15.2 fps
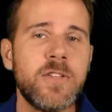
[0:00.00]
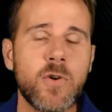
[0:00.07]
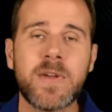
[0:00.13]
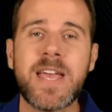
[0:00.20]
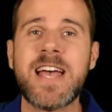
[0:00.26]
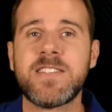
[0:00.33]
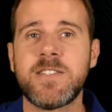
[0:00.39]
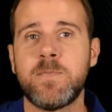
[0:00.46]
your
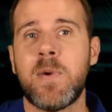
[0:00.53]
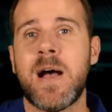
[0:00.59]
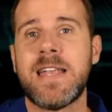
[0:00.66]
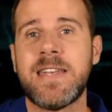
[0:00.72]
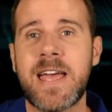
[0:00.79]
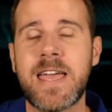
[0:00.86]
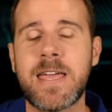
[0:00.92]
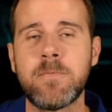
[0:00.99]
guests by
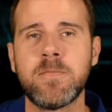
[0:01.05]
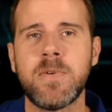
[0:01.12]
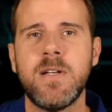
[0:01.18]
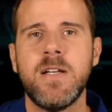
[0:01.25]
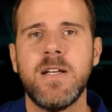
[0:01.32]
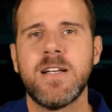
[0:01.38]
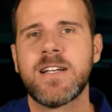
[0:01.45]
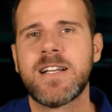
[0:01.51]
name.
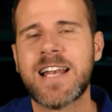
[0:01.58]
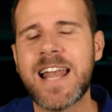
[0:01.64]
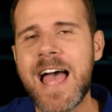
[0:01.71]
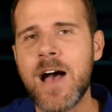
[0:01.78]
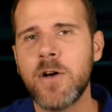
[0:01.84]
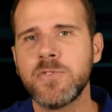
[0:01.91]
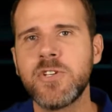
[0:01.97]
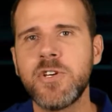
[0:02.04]

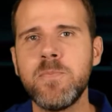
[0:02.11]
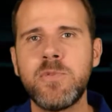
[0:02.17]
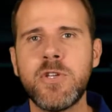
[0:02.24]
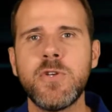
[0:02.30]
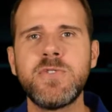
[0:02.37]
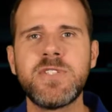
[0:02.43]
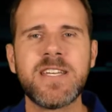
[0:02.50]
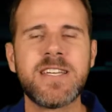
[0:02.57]
Cloud
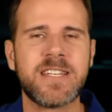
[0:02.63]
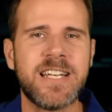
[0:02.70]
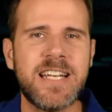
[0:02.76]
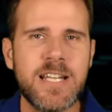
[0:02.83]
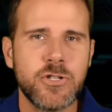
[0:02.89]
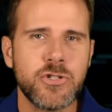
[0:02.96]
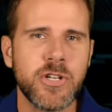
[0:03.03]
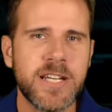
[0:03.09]
computing can
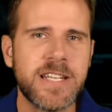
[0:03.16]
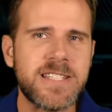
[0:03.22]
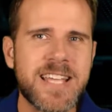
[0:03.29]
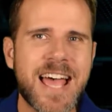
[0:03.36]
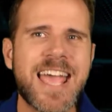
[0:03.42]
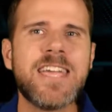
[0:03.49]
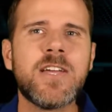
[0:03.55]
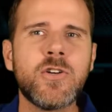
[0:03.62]
literally
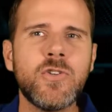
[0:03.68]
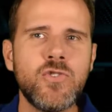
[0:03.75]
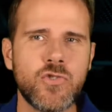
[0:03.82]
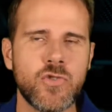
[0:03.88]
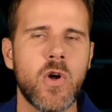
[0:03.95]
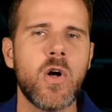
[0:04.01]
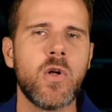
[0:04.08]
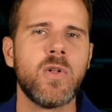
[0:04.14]
take
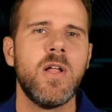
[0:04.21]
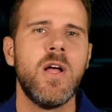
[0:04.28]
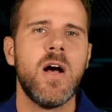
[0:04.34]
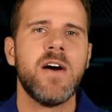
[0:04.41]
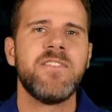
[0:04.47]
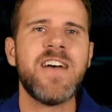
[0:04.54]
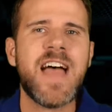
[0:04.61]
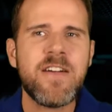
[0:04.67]
control
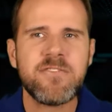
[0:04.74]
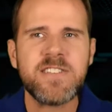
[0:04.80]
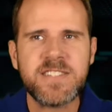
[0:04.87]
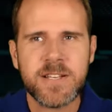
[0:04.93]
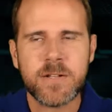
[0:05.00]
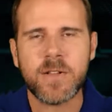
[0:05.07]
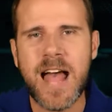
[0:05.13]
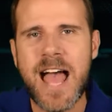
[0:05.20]
of every
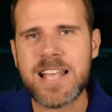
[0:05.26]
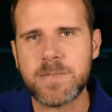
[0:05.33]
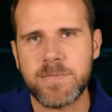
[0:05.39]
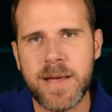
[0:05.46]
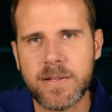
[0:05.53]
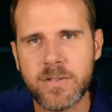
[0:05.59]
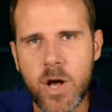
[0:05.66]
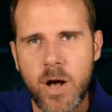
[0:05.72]
single
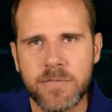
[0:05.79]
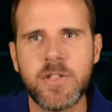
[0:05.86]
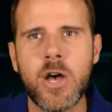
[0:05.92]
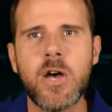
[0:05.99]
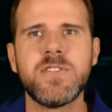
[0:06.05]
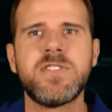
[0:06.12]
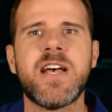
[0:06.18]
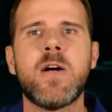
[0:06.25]
aspect of the
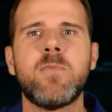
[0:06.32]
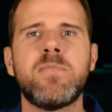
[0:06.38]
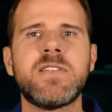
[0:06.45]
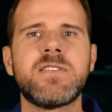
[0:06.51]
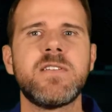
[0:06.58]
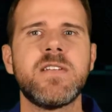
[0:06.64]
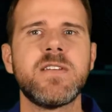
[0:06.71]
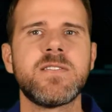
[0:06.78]
hotel
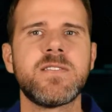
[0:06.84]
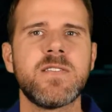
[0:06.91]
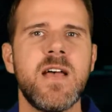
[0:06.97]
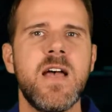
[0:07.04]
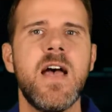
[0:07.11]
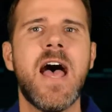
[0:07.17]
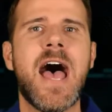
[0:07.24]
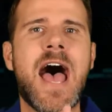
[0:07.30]
business
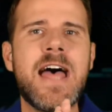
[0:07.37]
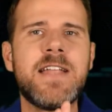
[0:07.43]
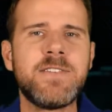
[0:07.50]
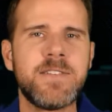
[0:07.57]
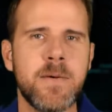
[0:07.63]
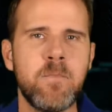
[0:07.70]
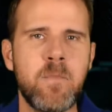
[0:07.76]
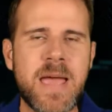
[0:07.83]

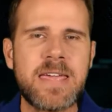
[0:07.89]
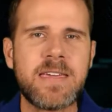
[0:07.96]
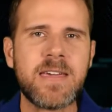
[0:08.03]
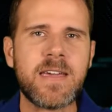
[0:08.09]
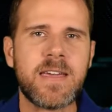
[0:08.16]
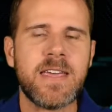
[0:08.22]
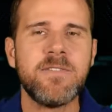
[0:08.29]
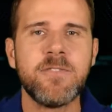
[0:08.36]
and make
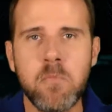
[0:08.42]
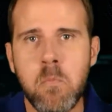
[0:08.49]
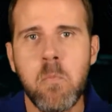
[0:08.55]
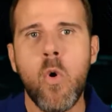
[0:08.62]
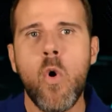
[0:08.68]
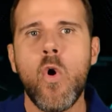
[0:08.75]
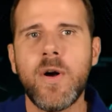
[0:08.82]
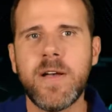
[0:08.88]
it even
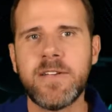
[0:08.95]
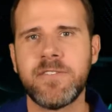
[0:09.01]
more